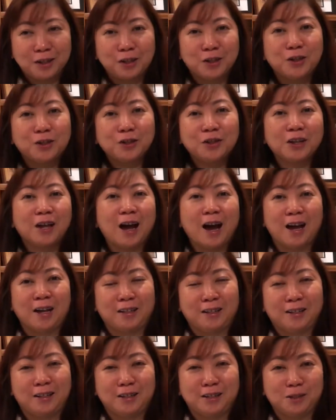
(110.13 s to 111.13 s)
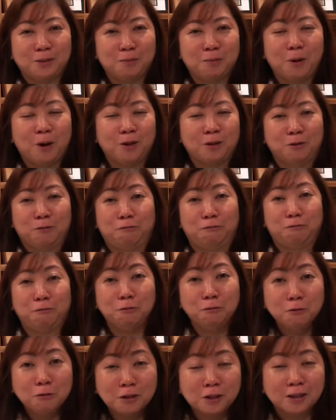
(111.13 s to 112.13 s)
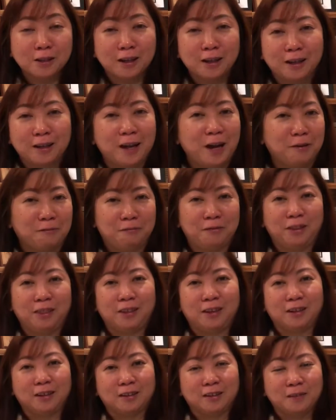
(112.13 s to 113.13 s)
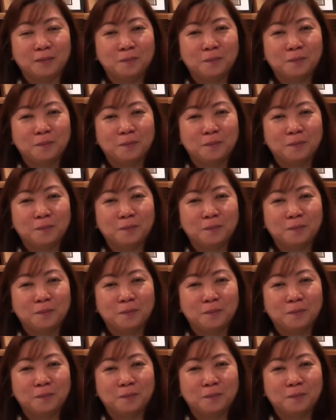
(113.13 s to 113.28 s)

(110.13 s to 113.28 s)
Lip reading: good ideas about the foods and everything.